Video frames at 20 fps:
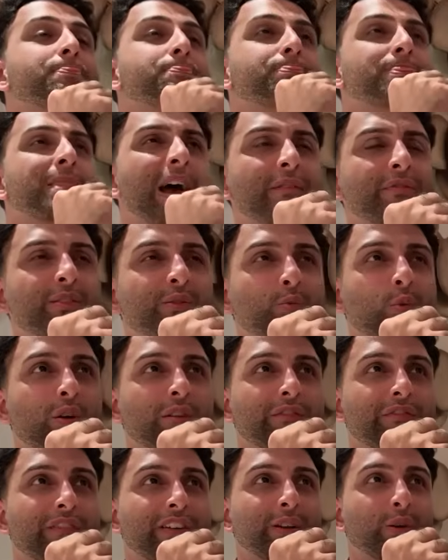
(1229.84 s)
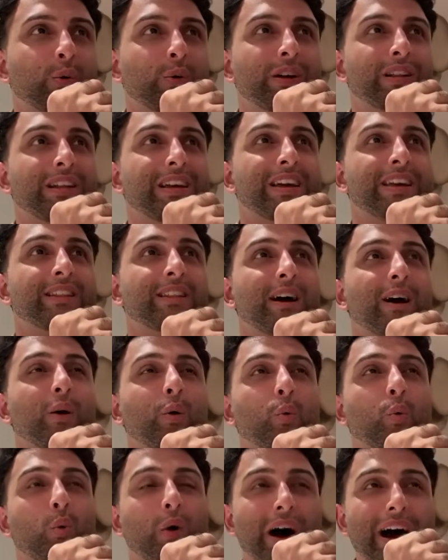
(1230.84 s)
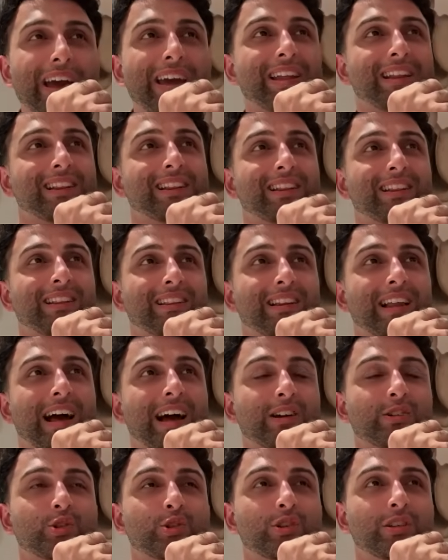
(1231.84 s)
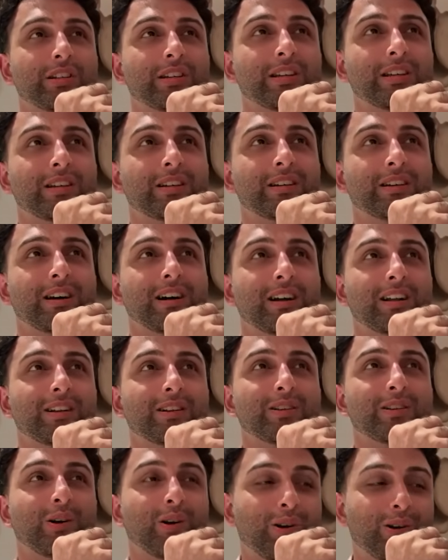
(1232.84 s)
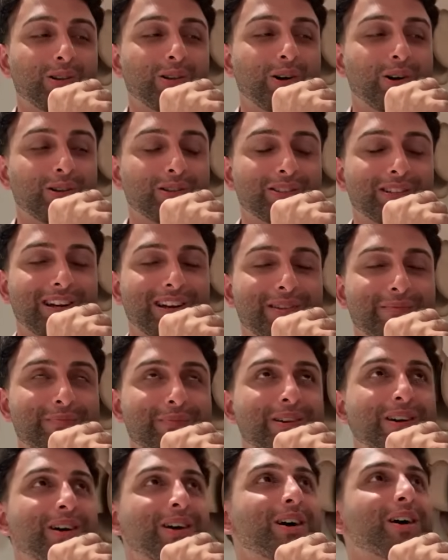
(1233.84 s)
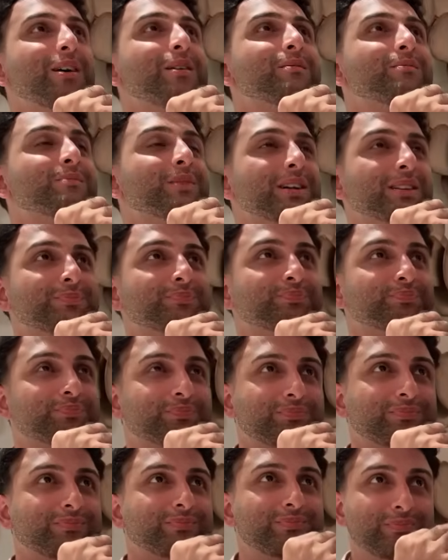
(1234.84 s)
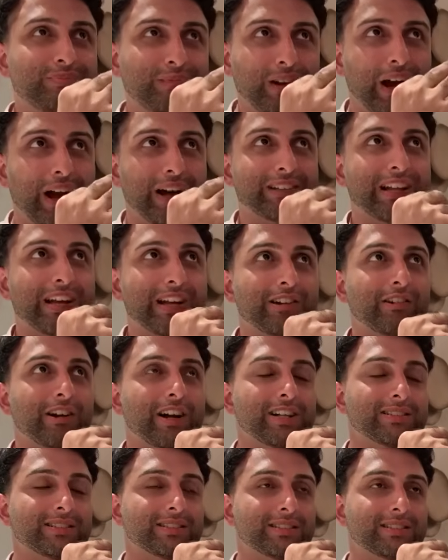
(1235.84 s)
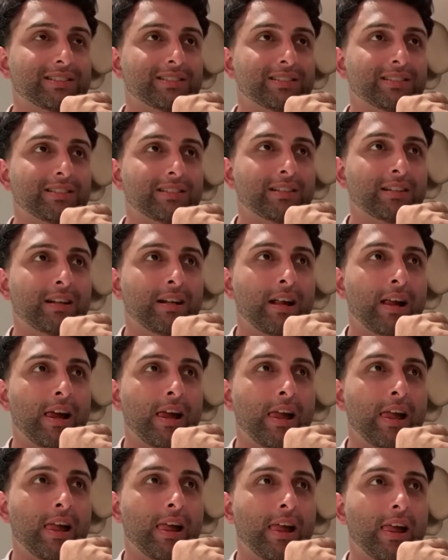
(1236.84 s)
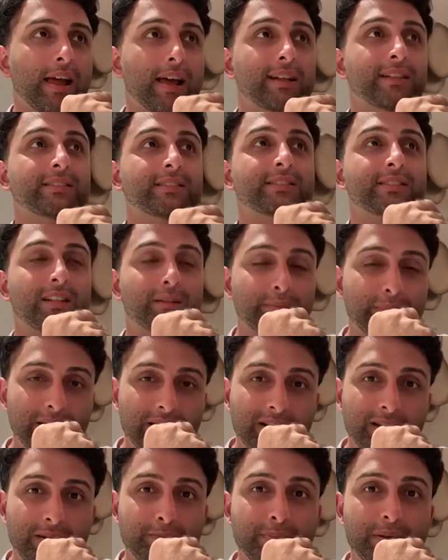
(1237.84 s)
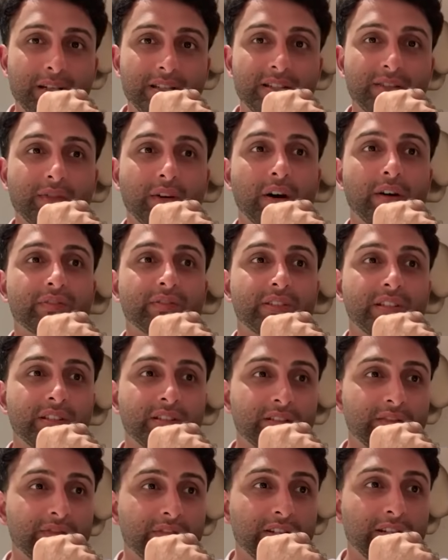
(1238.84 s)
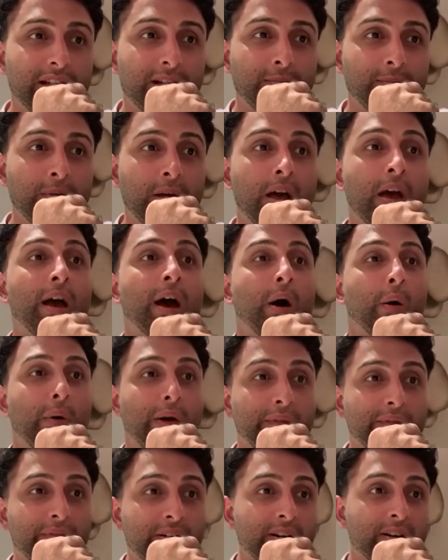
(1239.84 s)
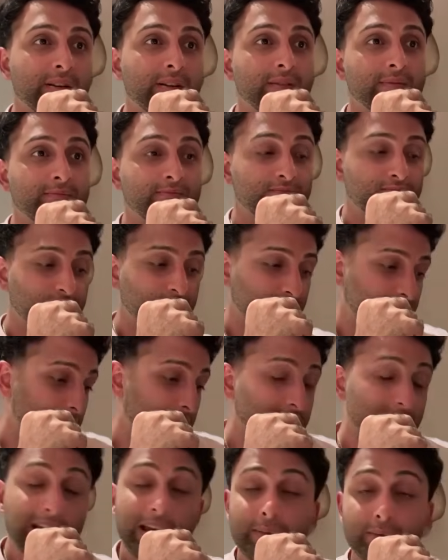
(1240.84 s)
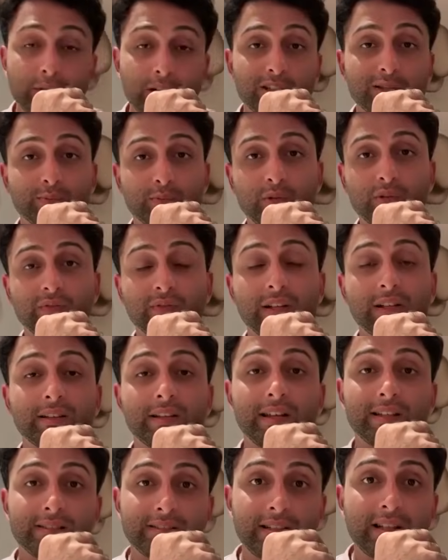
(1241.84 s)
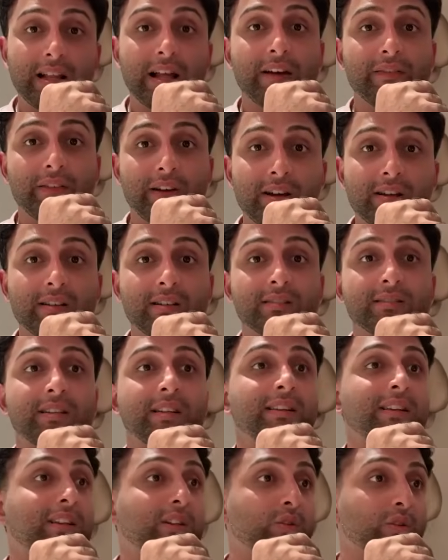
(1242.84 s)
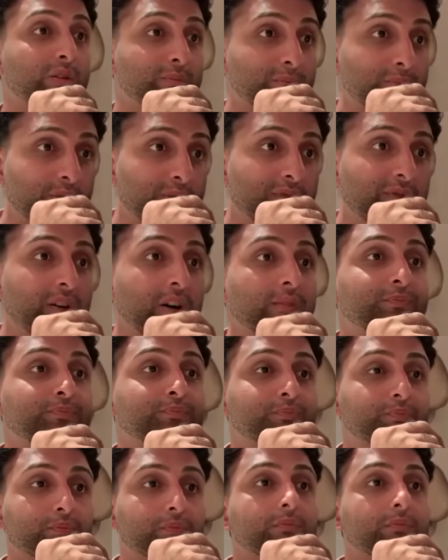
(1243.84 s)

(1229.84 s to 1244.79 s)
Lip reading: They haven't won Filoil in a while, actually. A long, long time. But I digress. It's still been an impressive offseason for them. However, this game does prove that they still have areas they need to improve on.